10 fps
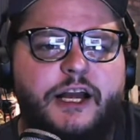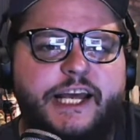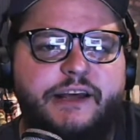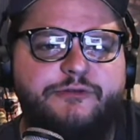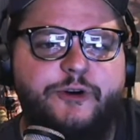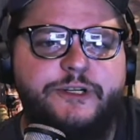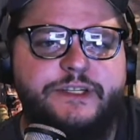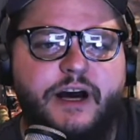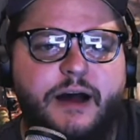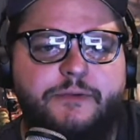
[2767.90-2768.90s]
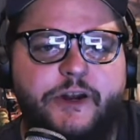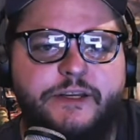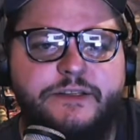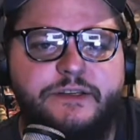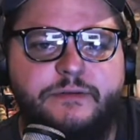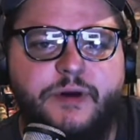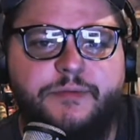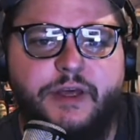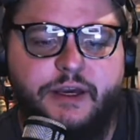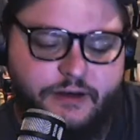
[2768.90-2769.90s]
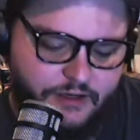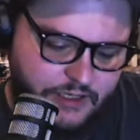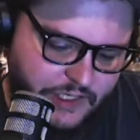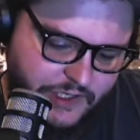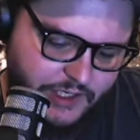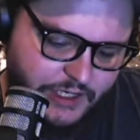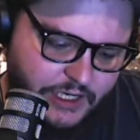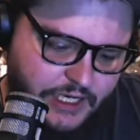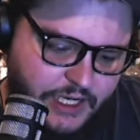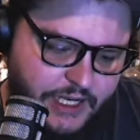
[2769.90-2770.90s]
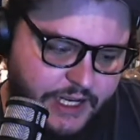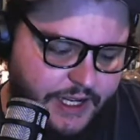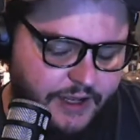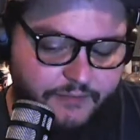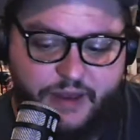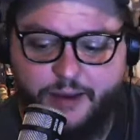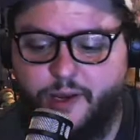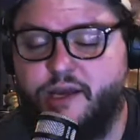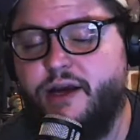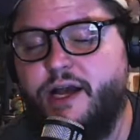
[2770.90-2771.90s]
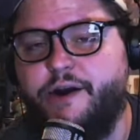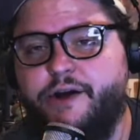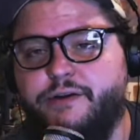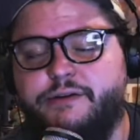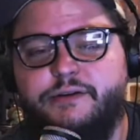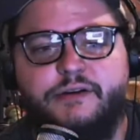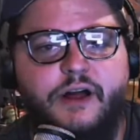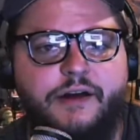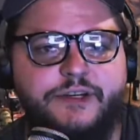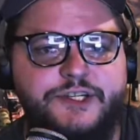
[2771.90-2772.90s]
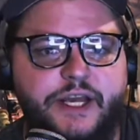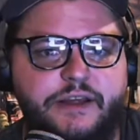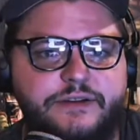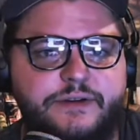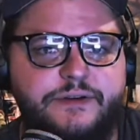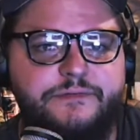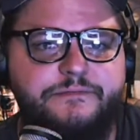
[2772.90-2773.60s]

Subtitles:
Can I force an operating system update? Maybe. I don't know. I'll have to check into it.